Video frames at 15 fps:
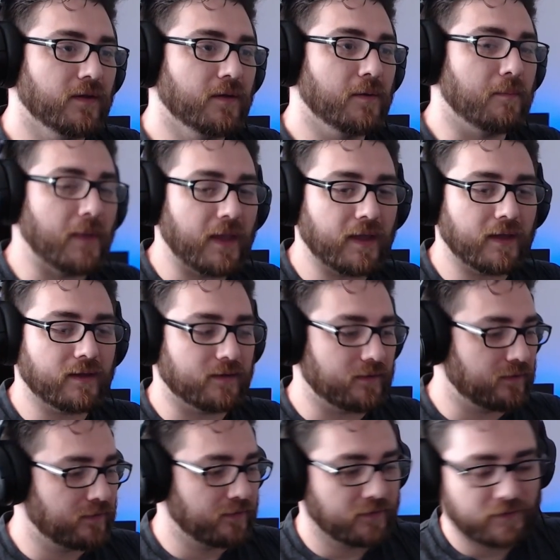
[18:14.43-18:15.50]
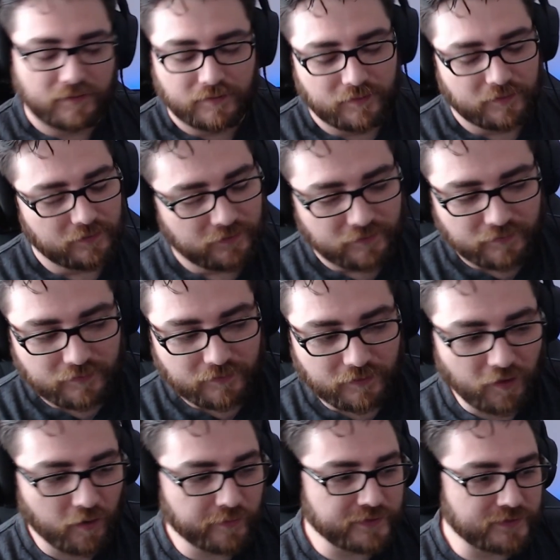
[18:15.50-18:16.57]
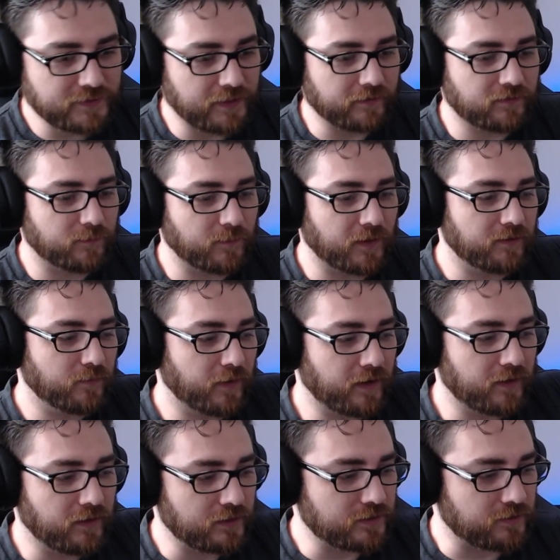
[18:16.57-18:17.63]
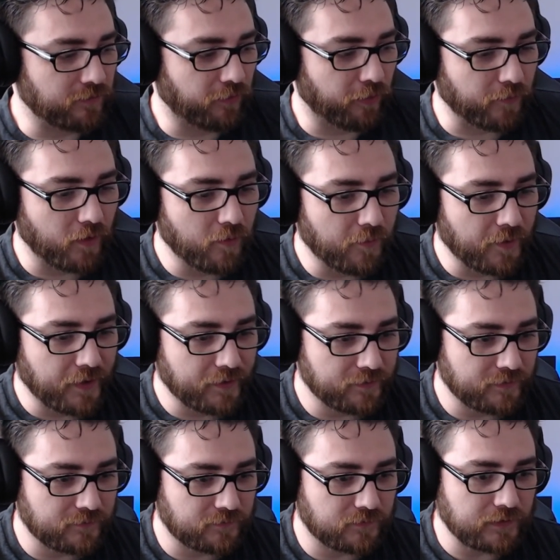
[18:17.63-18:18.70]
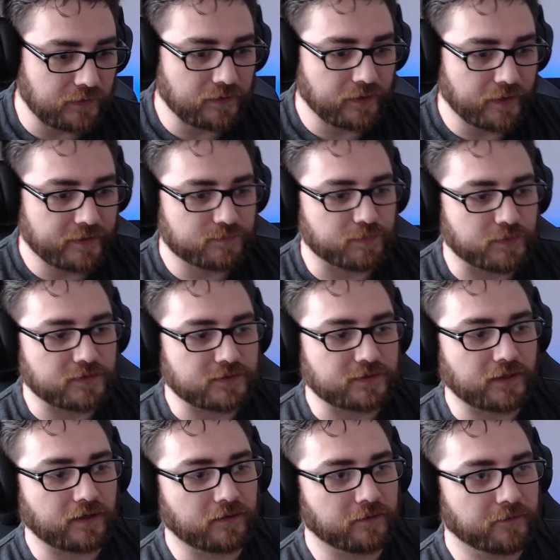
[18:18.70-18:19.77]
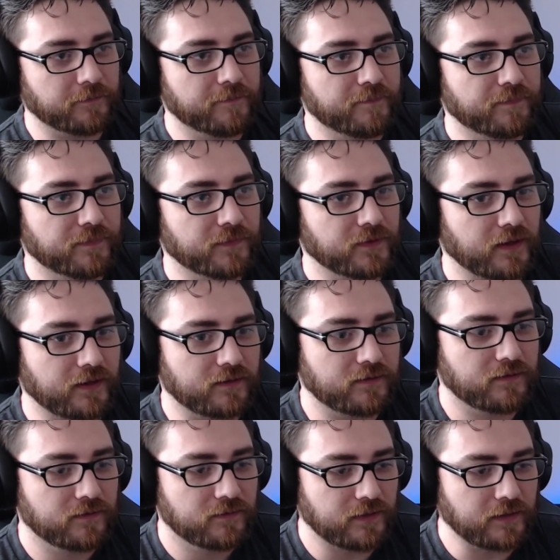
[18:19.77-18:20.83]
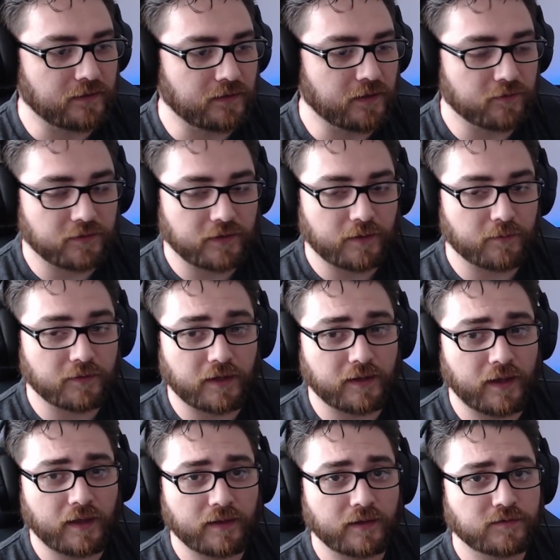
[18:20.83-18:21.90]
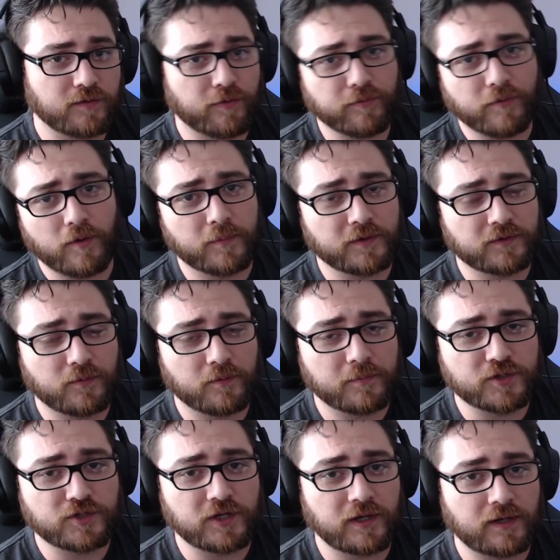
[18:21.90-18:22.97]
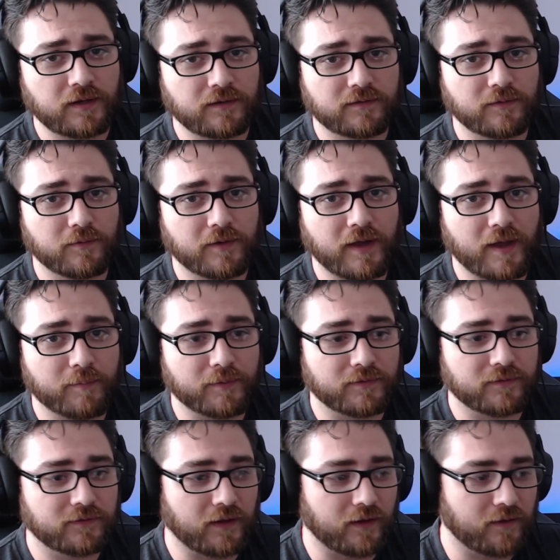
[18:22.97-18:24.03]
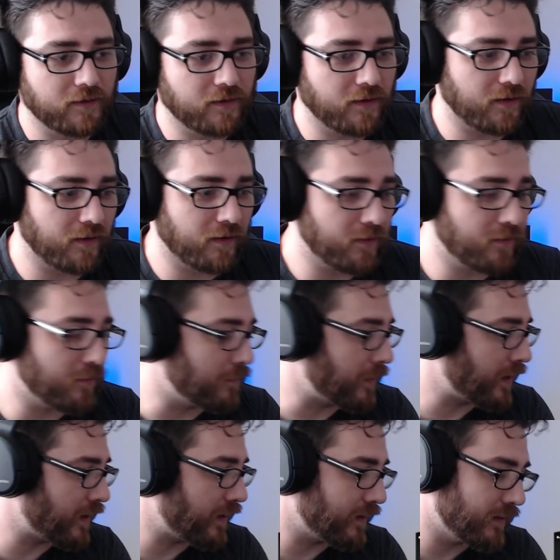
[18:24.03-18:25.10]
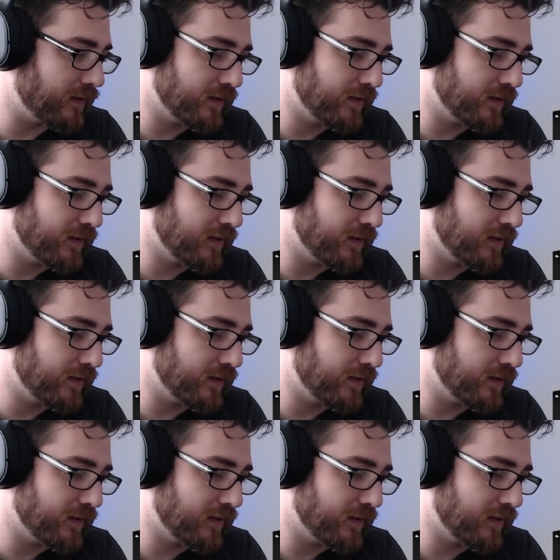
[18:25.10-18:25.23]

Man, it always gets me the way they just throw away these D-Class personnel. Like, they literally were like, yeah, let's throw them into a machine and see what happens. Like, oh man.